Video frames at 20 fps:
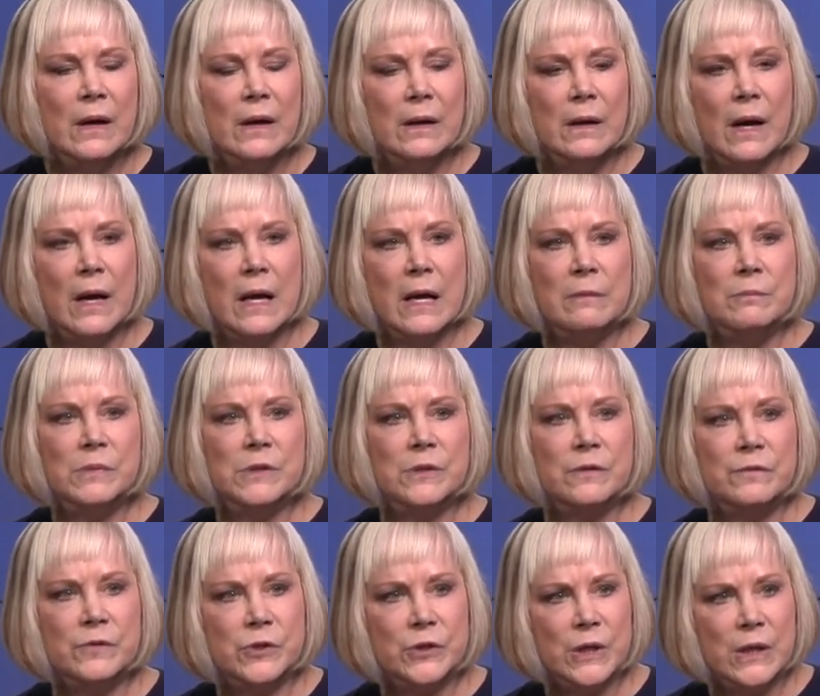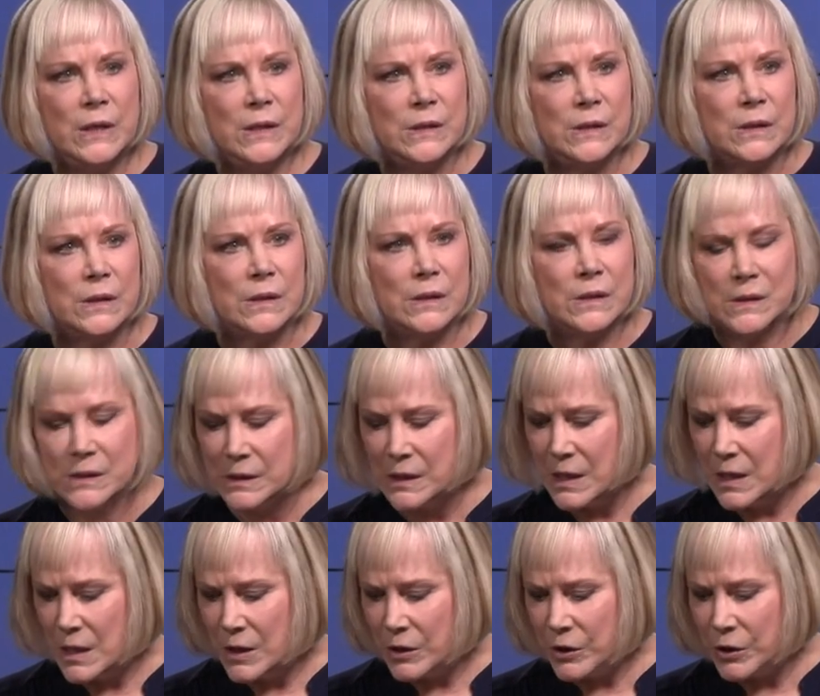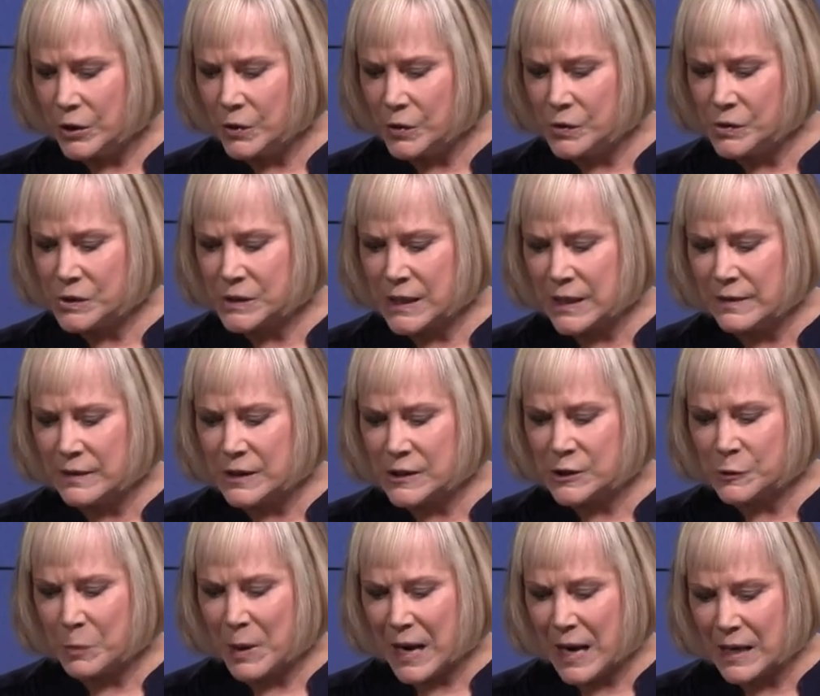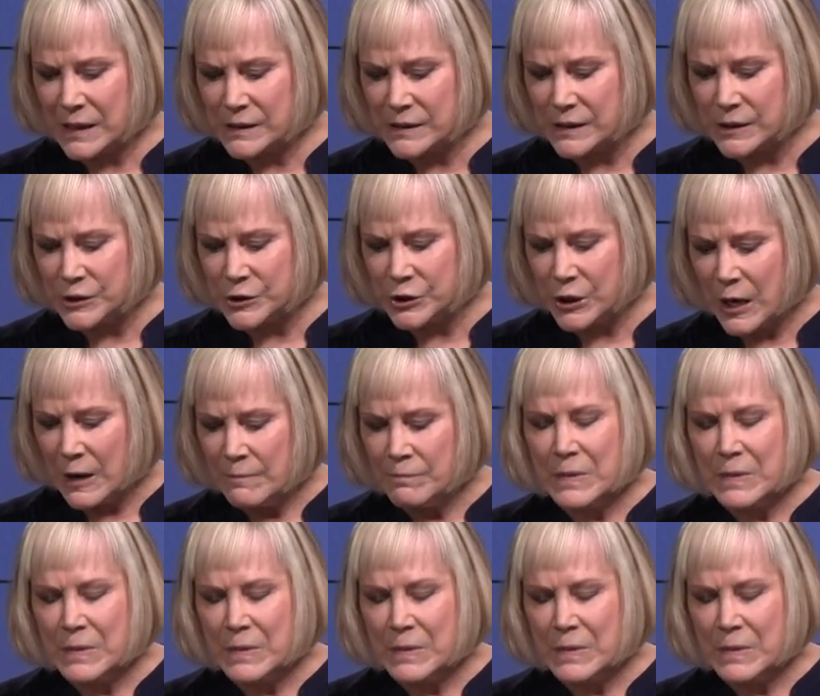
names of Jesus used in this passage